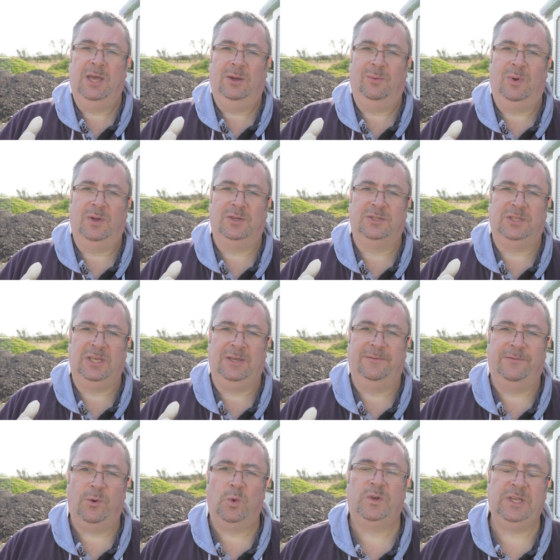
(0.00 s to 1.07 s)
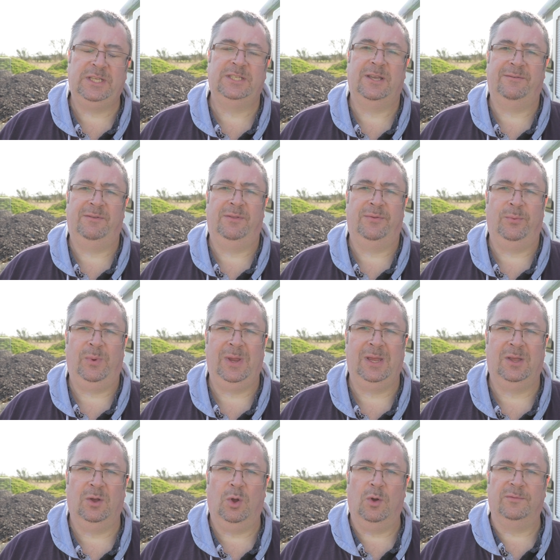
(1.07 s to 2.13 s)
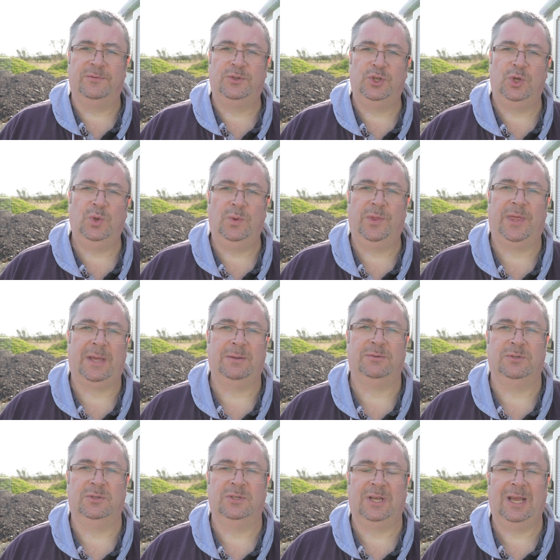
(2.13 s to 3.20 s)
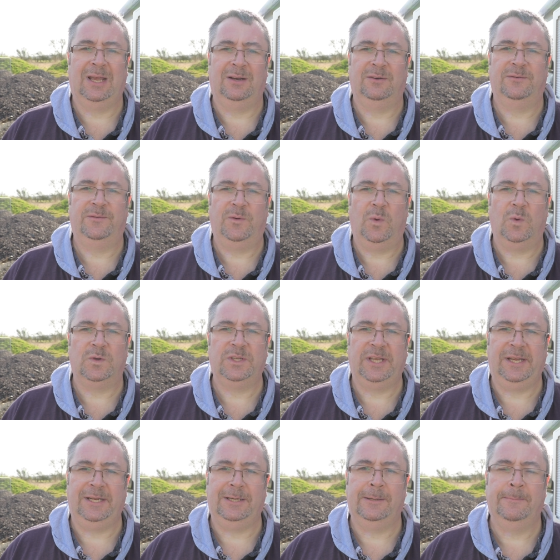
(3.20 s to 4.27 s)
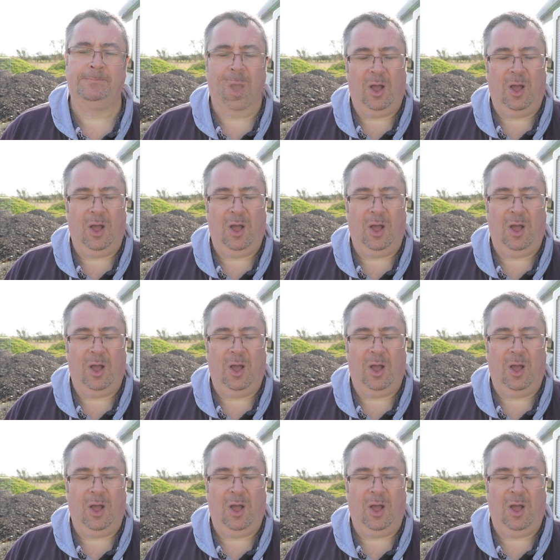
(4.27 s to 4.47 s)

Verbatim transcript: was the 47th week of 2014.